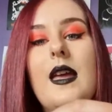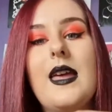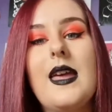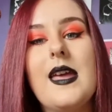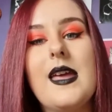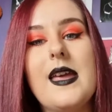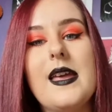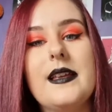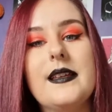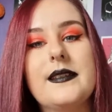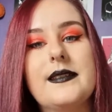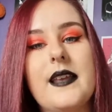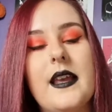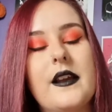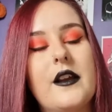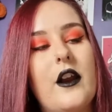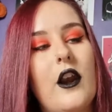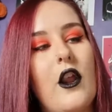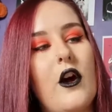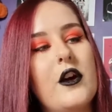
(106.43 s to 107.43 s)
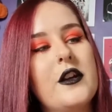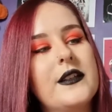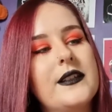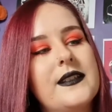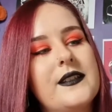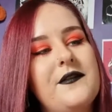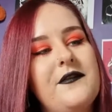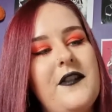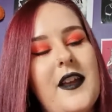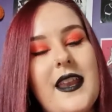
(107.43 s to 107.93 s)
It is a
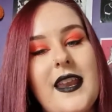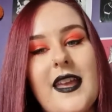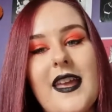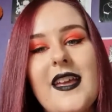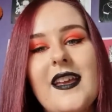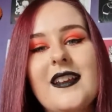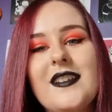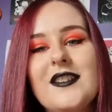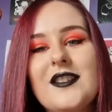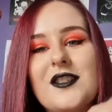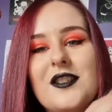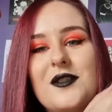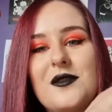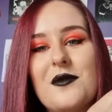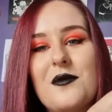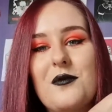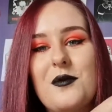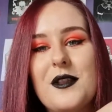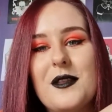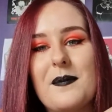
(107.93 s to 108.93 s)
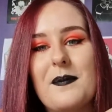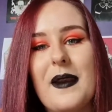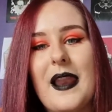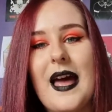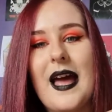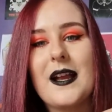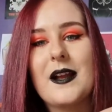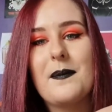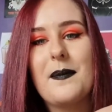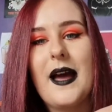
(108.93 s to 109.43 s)
gloss finish with a
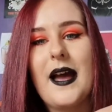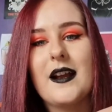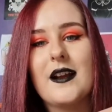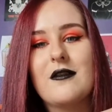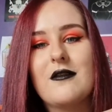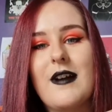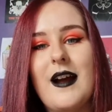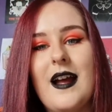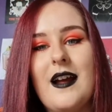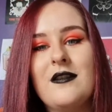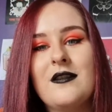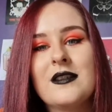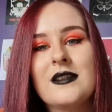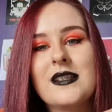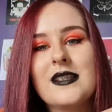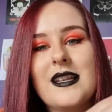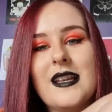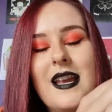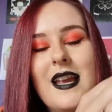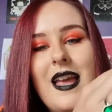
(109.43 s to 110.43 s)
black background,